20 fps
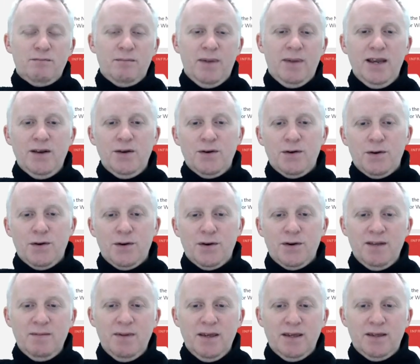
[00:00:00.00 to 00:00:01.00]
Miner,
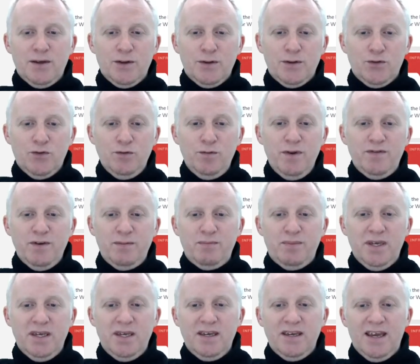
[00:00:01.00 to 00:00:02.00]
Nimiq
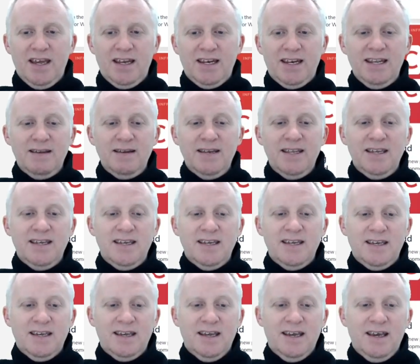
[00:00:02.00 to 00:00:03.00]
WP, and
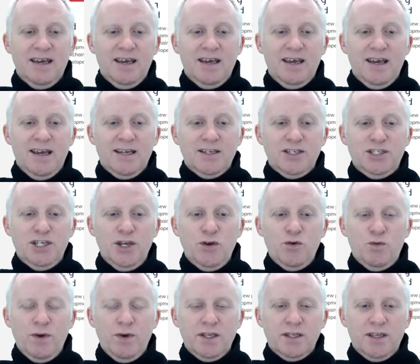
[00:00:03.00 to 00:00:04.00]
Nini, and
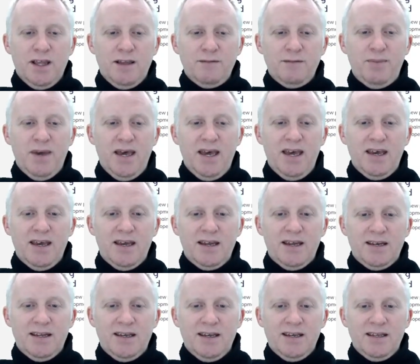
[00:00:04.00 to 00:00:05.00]
Chingwing
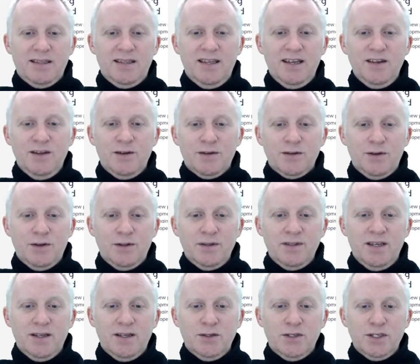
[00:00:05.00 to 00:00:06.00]
Dumpad, and uh, Tenion
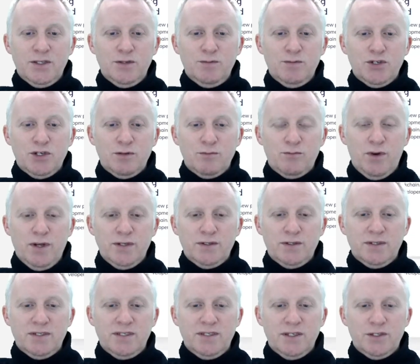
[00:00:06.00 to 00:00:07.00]
Content Distribution Browser
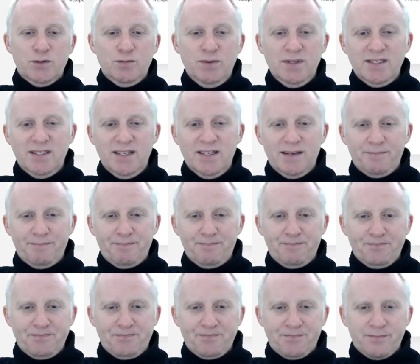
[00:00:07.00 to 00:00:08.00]
Extension. What's that?
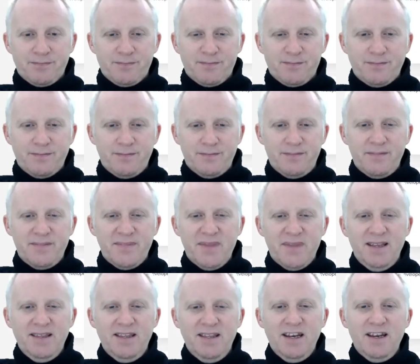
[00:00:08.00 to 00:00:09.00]

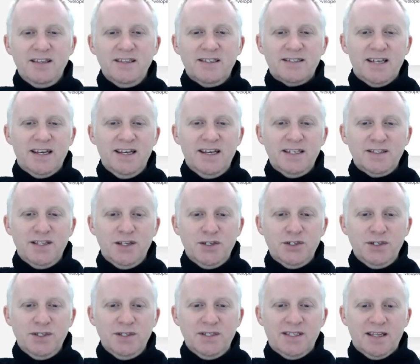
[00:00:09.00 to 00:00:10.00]
Tenion is an
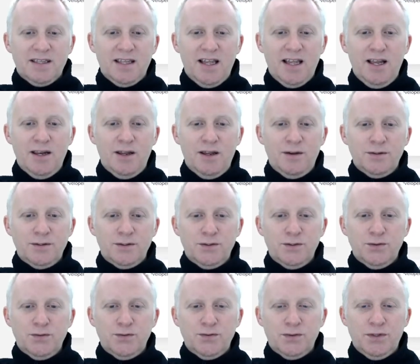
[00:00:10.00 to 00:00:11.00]
extension that allows you
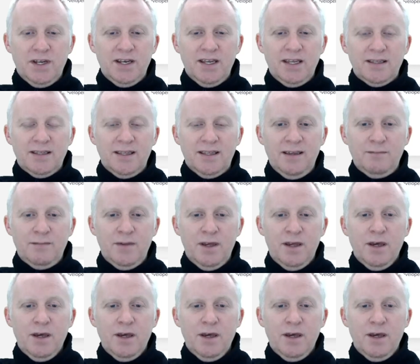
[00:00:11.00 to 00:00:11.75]
to donate name